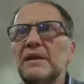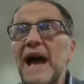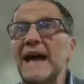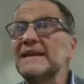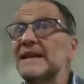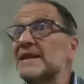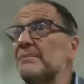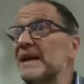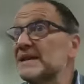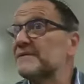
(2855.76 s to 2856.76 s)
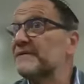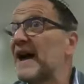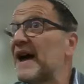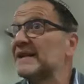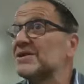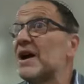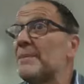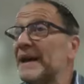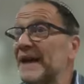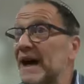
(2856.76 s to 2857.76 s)
And it's a mitzvah,
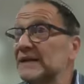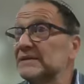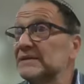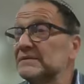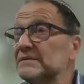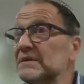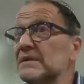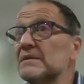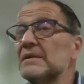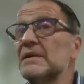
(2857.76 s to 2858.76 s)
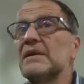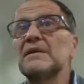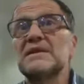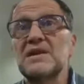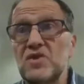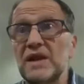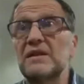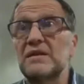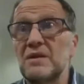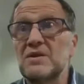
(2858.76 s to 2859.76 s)
D'rabbanan, to
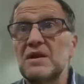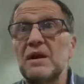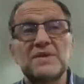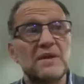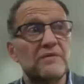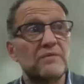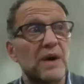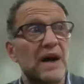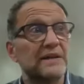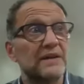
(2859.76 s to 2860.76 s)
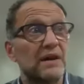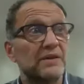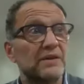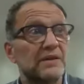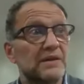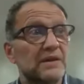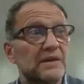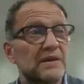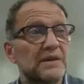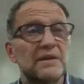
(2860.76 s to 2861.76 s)
drink those cups of wine on,
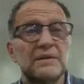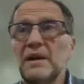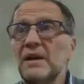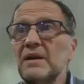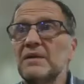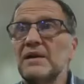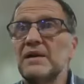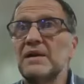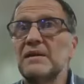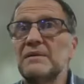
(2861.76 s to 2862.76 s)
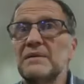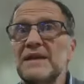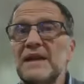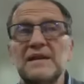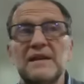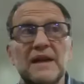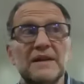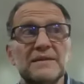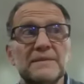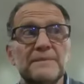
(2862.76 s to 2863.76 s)
on uh, Seder night.
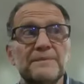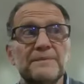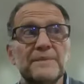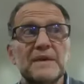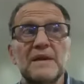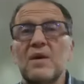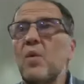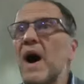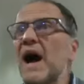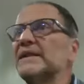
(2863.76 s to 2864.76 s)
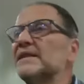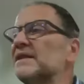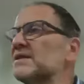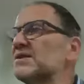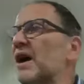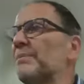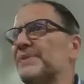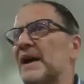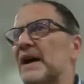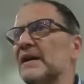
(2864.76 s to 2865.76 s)
Why did they stop
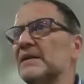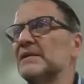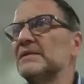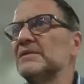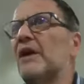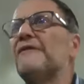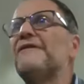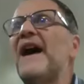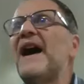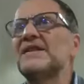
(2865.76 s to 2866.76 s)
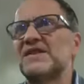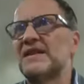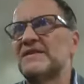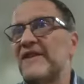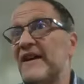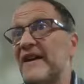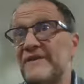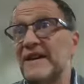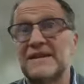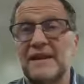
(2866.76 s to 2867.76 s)
there? Not fair, says verse
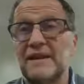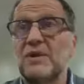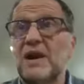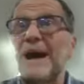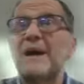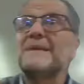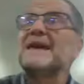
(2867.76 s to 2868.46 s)
18. What about